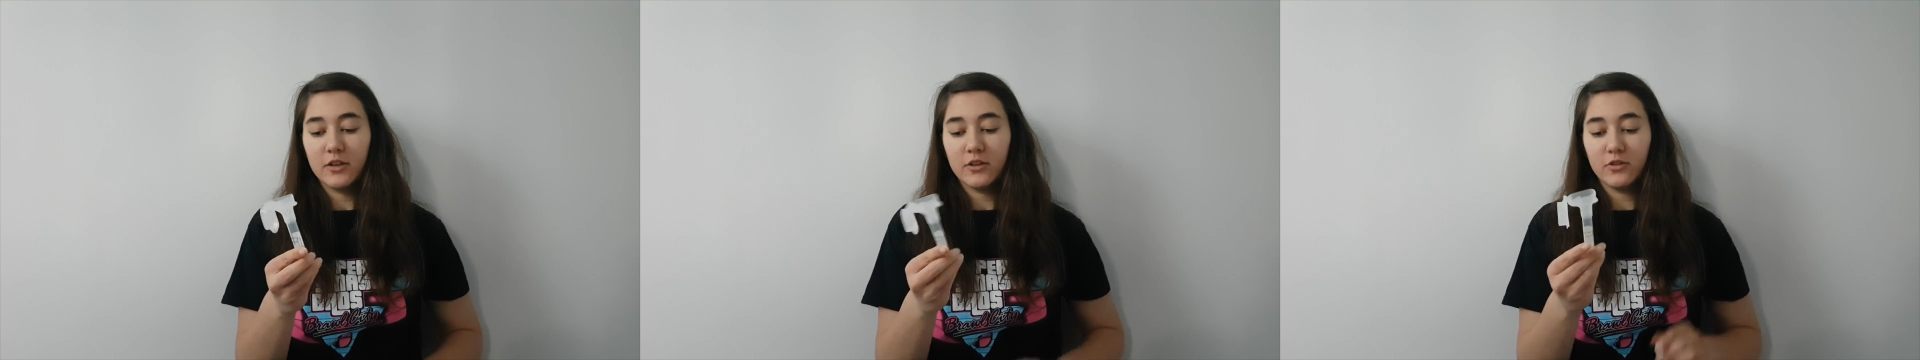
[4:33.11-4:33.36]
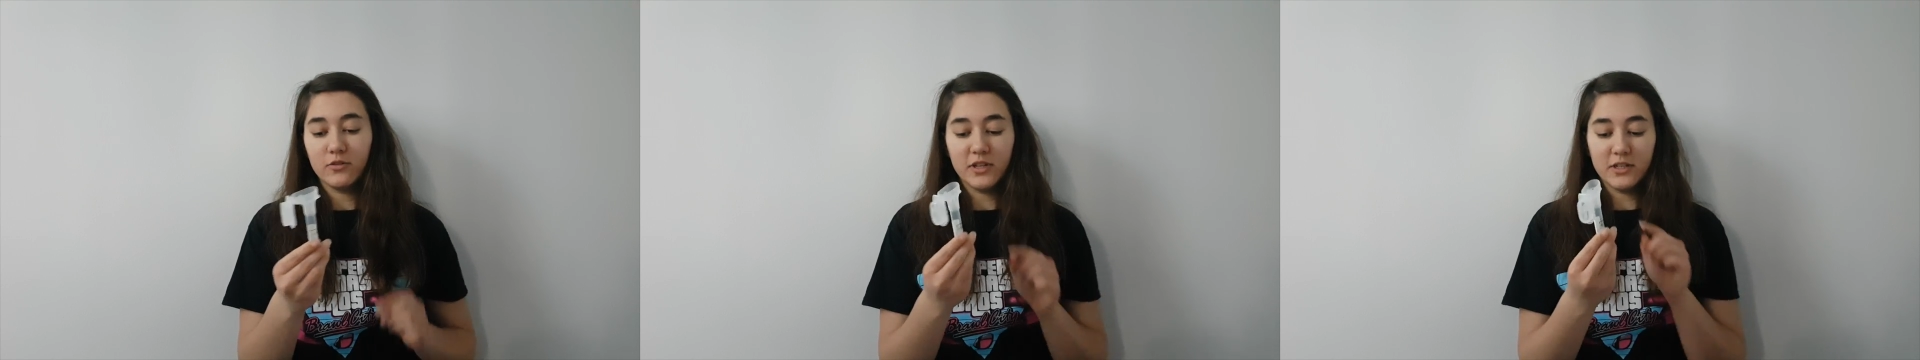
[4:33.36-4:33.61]

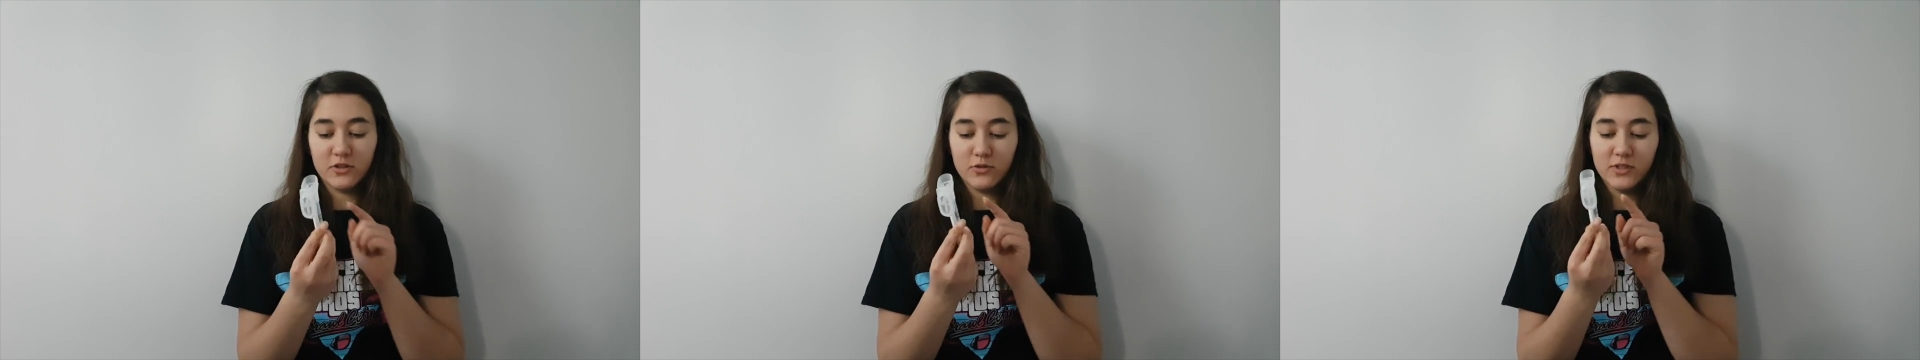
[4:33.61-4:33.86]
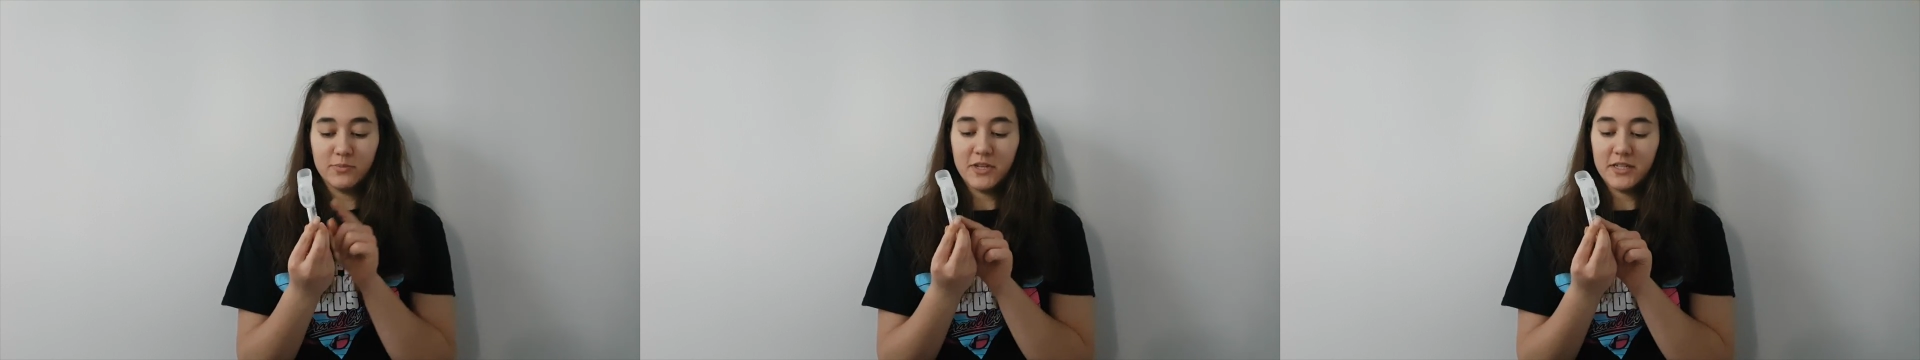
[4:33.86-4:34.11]
you need to
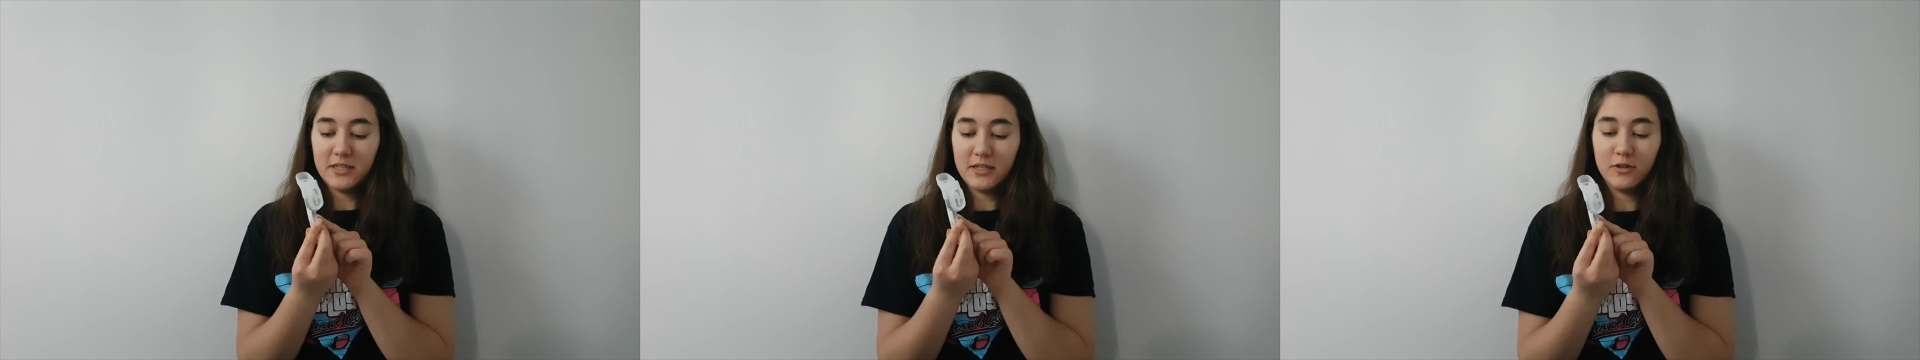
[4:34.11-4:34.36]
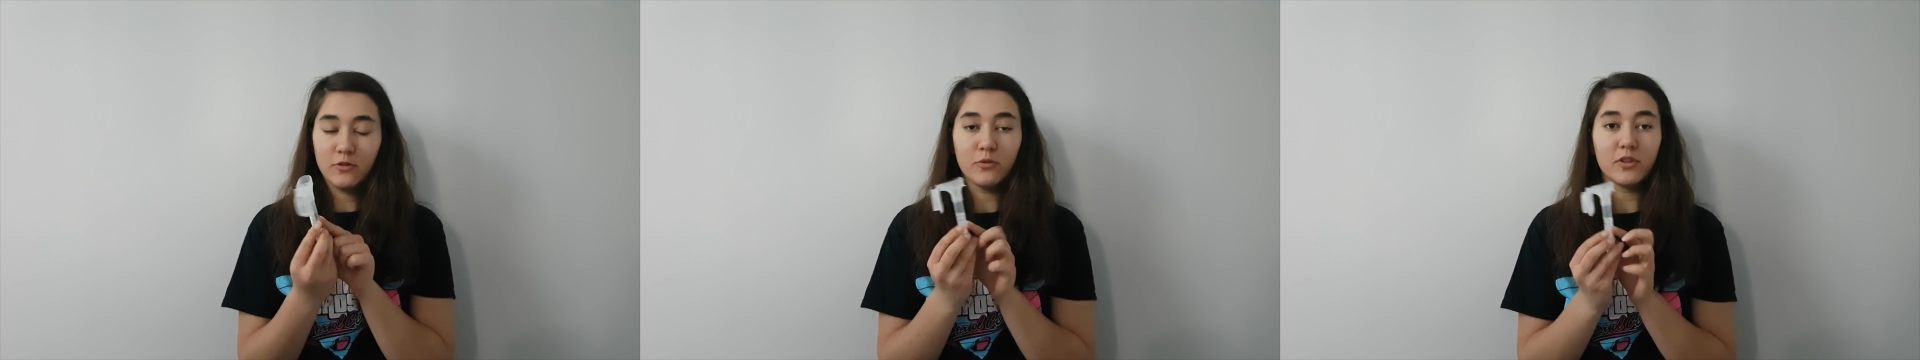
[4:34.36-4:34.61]
spit
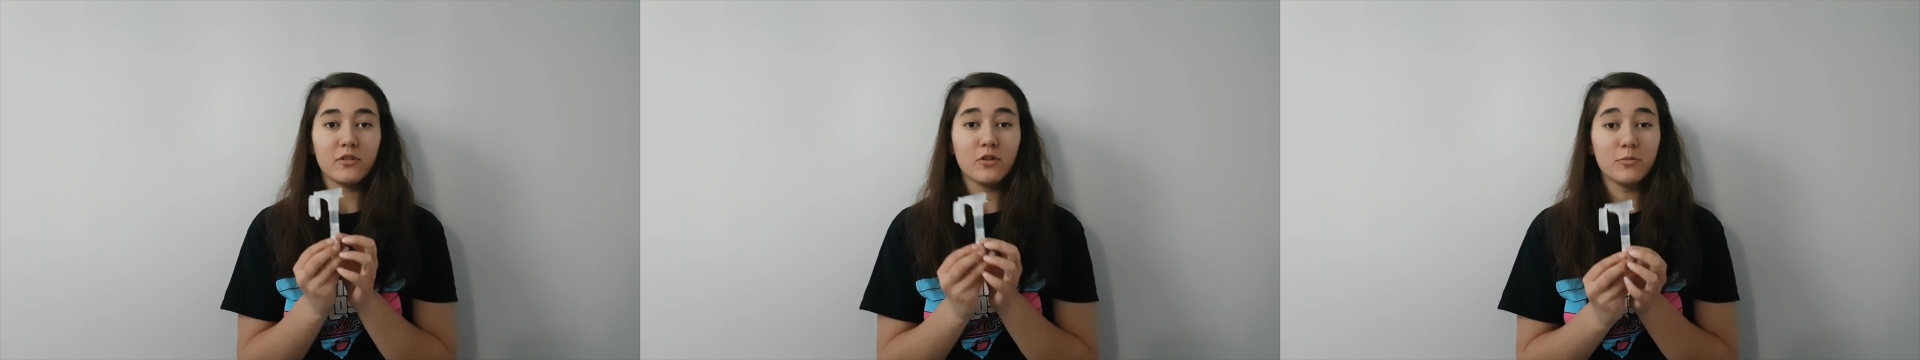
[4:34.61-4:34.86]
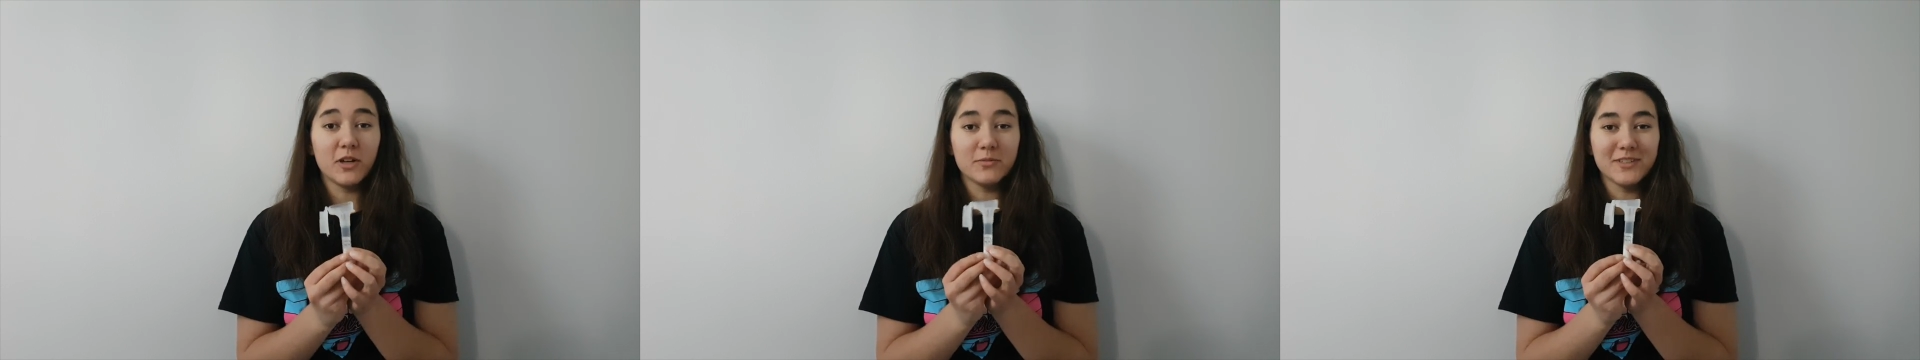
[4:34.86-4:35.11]
with no
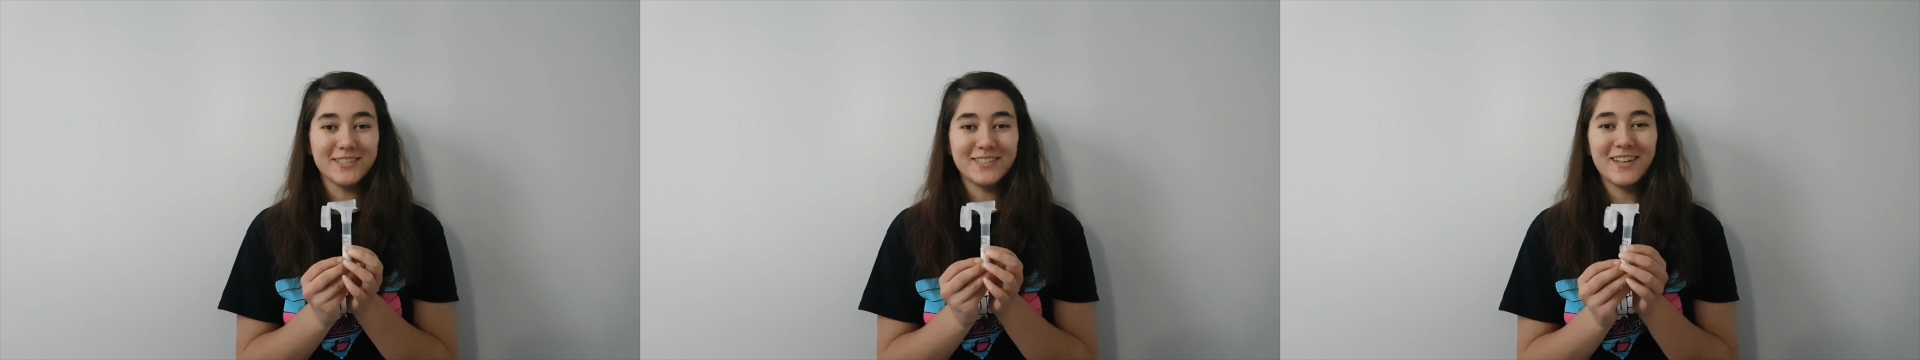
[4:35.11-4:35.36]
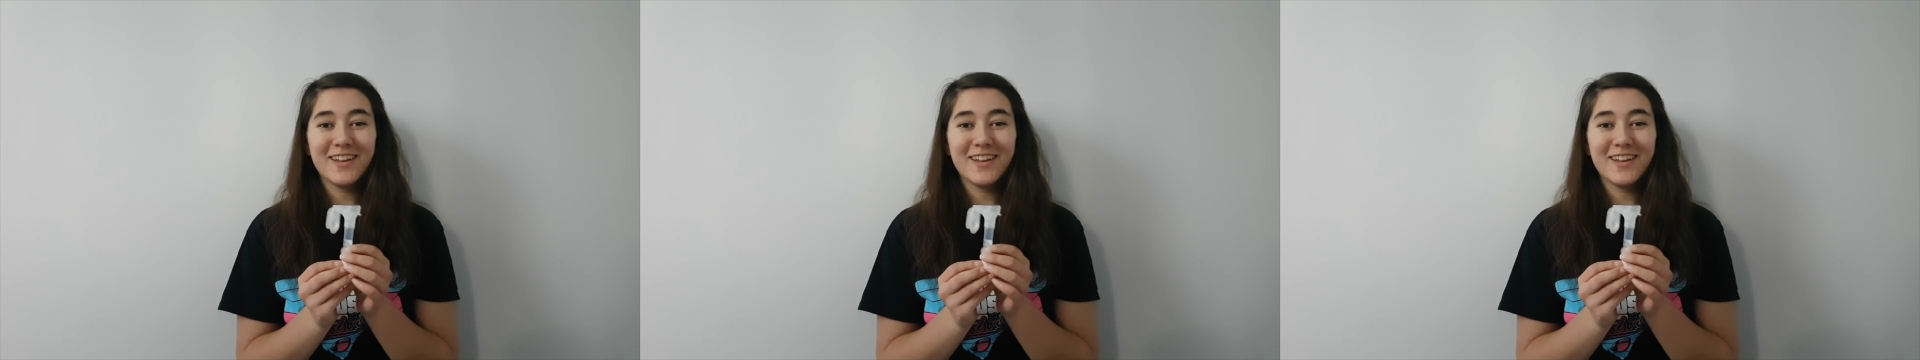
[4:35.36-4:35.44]
bubbles.